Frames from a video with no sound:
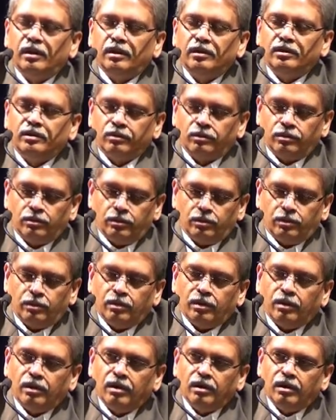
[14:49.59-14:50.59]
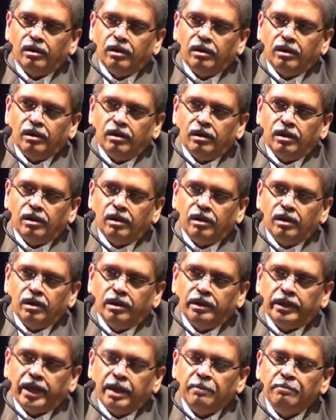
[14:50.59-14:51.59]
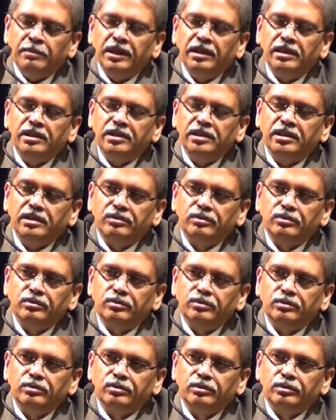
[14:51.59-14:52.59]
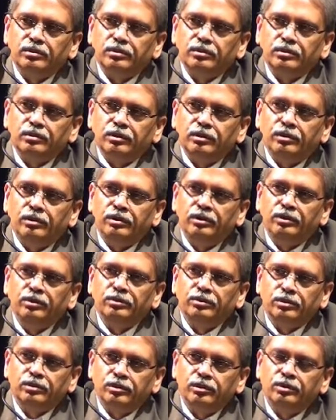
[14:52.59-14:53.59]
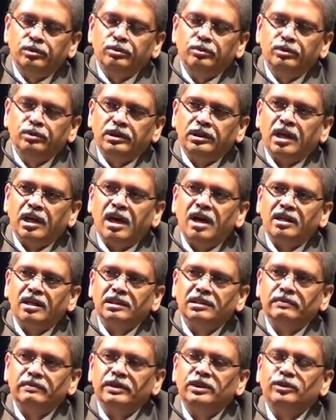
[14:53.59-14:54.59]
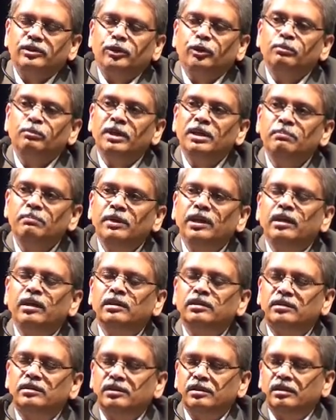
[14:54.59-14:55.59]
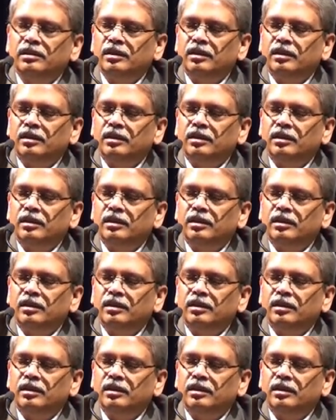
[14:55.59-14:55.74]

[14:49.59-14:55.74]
So the ability to do tasks which human beings